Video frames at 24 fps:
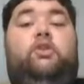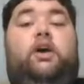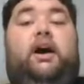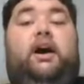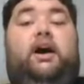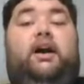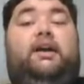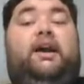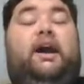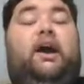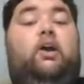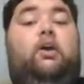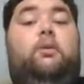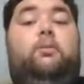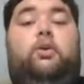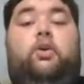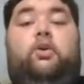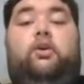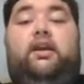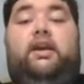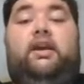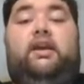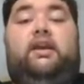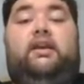Kyler
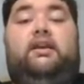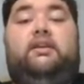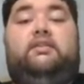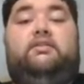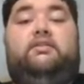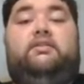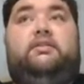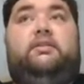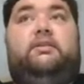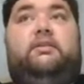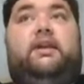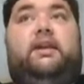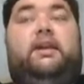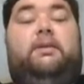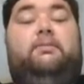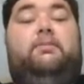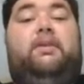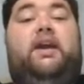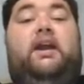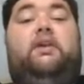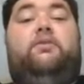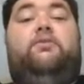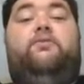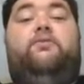Murray is
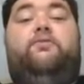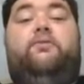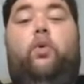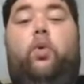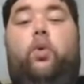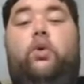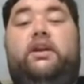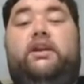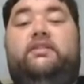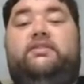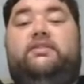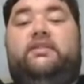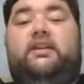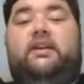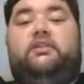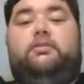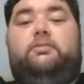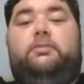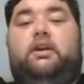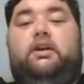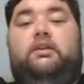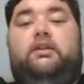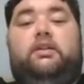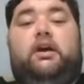getting paid
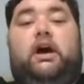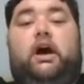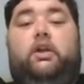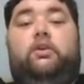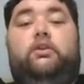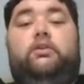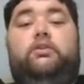$46 million